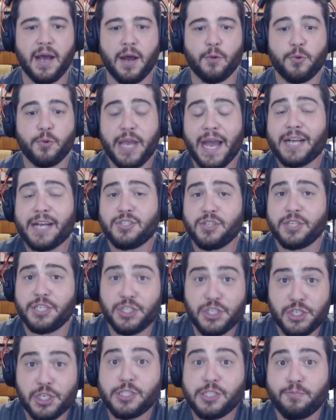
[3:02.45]
We actually
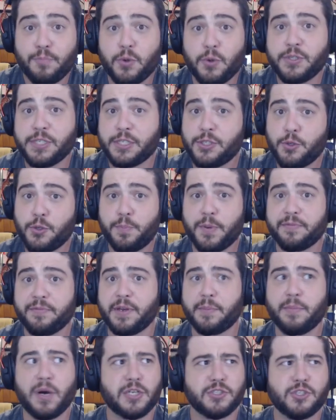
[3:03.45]
just pulled a dupe of
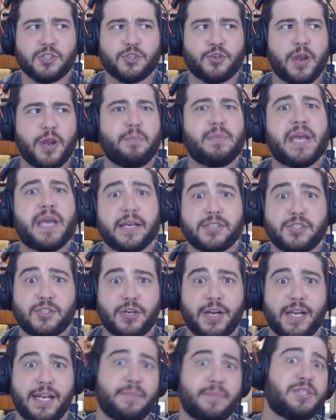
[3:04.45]
him on stream
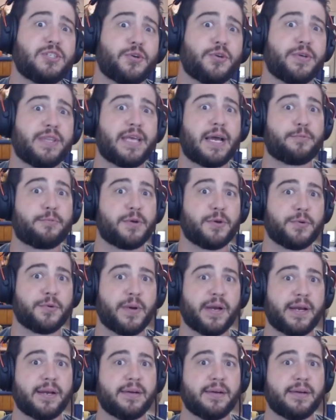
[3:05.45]
yesterday. Let me show you that real quick.